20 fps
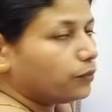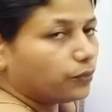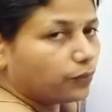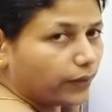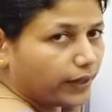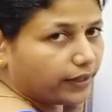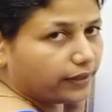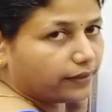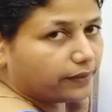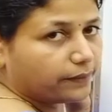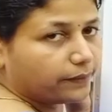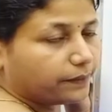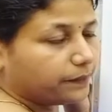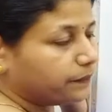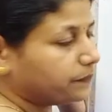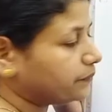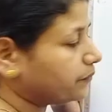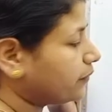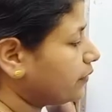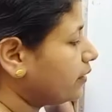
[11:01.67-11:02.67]
1.
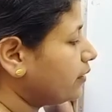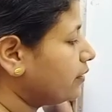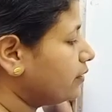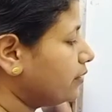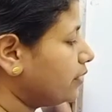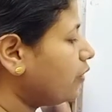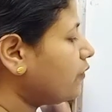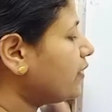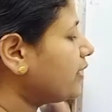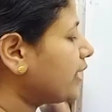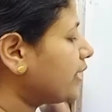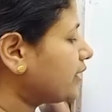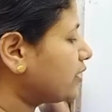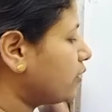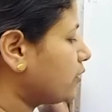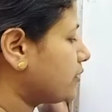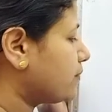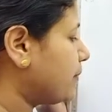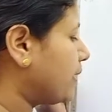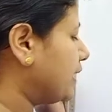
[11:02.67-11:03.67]
Now we can
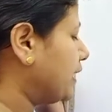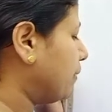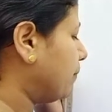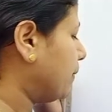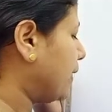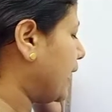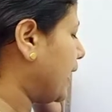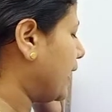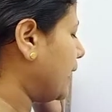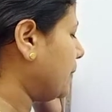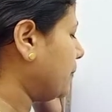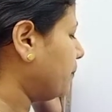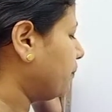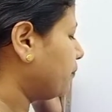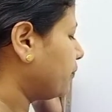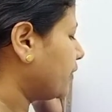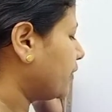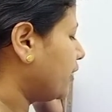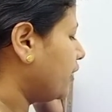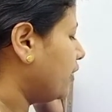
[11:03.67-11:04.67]
cross multiply
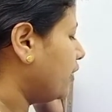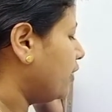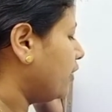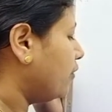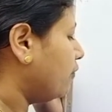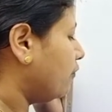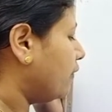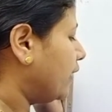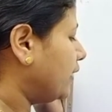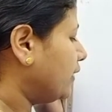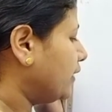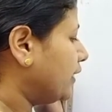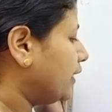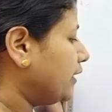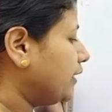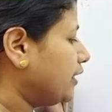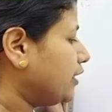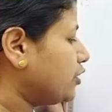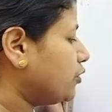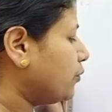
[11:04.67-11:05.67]

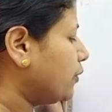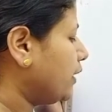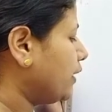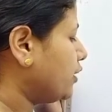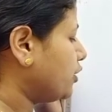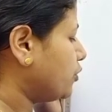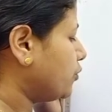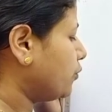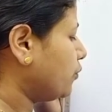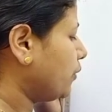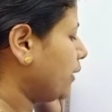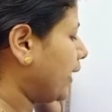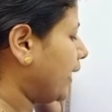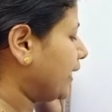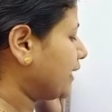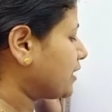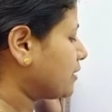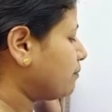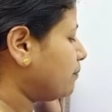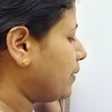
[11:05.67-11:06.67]
132 into
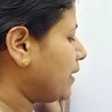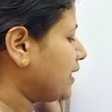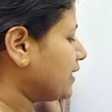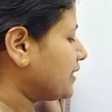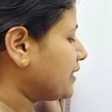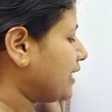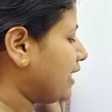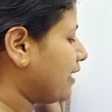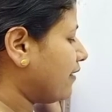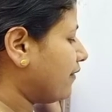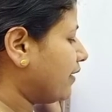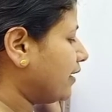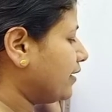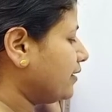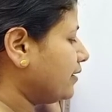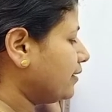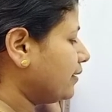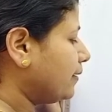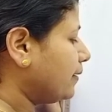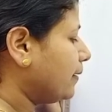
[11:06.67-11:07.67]
x plus
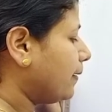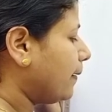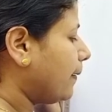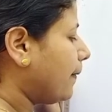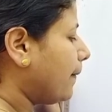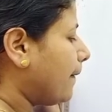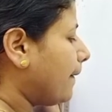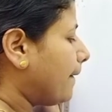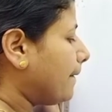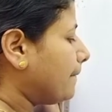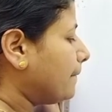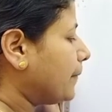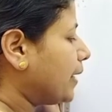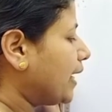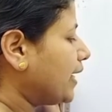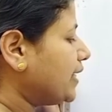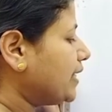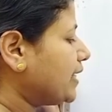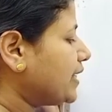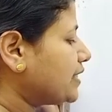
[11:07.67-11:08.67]
11
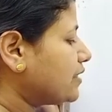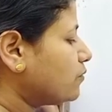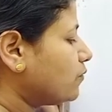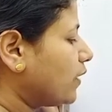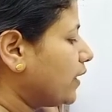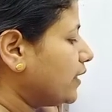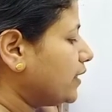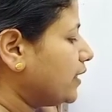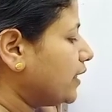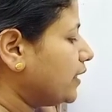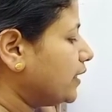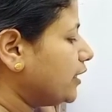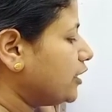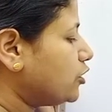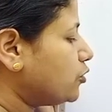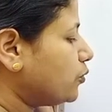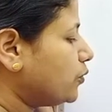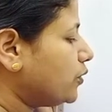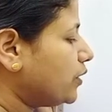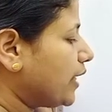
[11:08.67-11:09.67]
minus
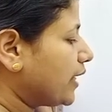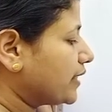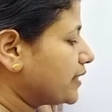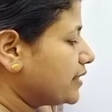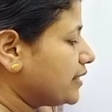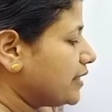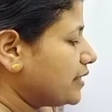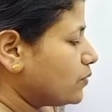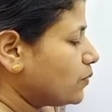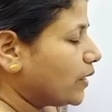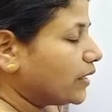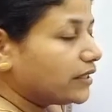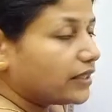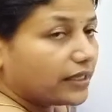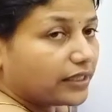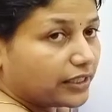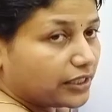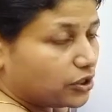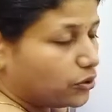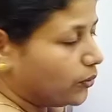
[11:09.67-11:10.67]
132 into x is
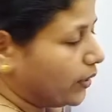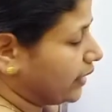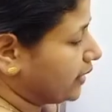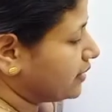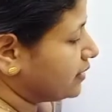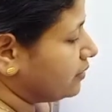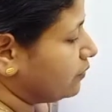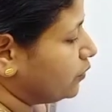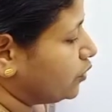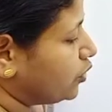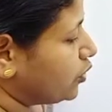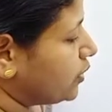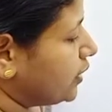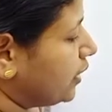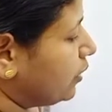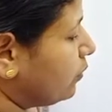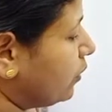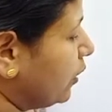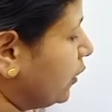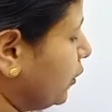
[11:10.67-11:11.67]
132x, which is
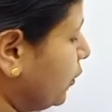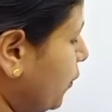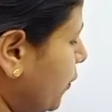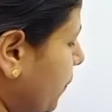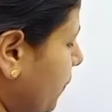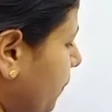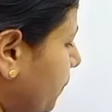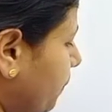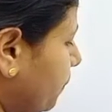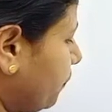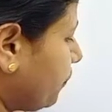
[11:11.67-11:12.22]
equal to,